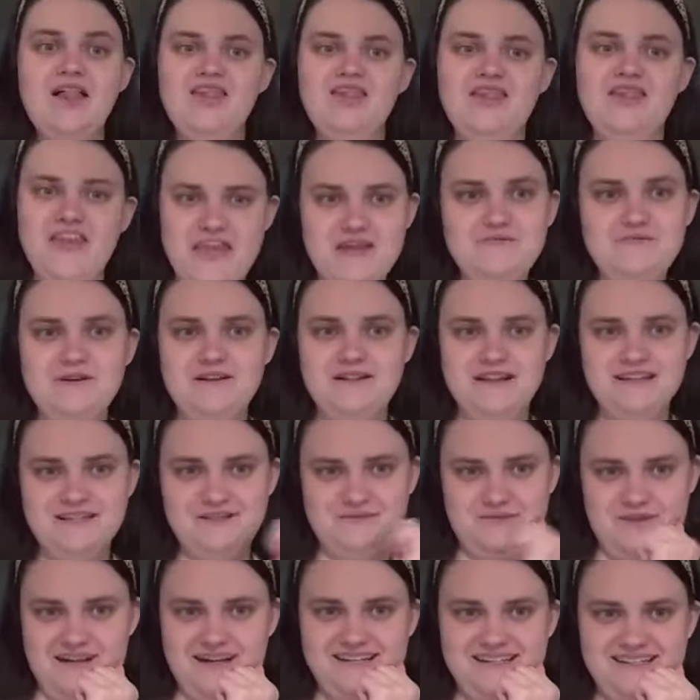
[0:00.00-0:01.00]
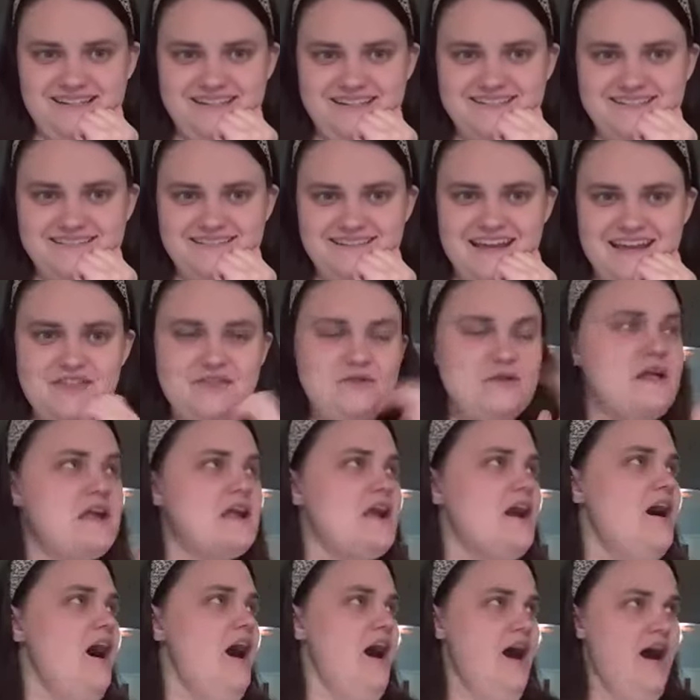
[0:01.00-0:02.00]
They realized what I did. And they're
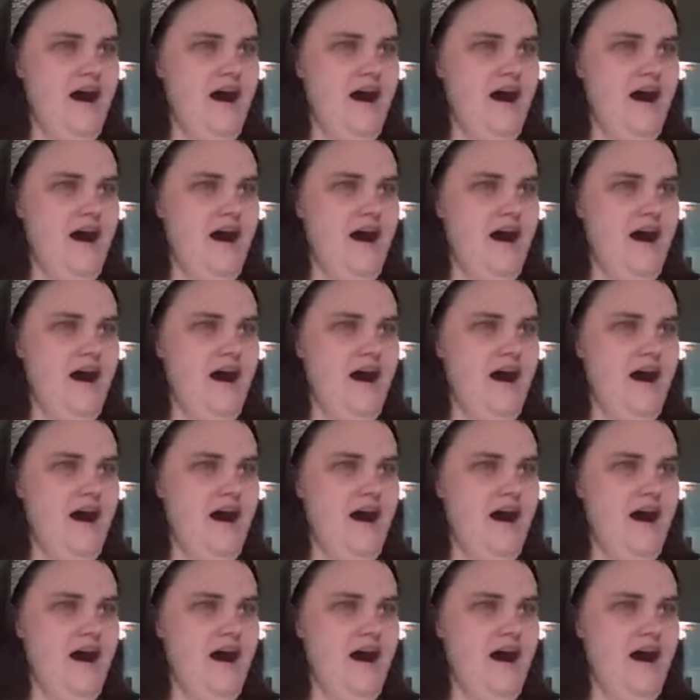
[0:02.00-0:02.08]
like,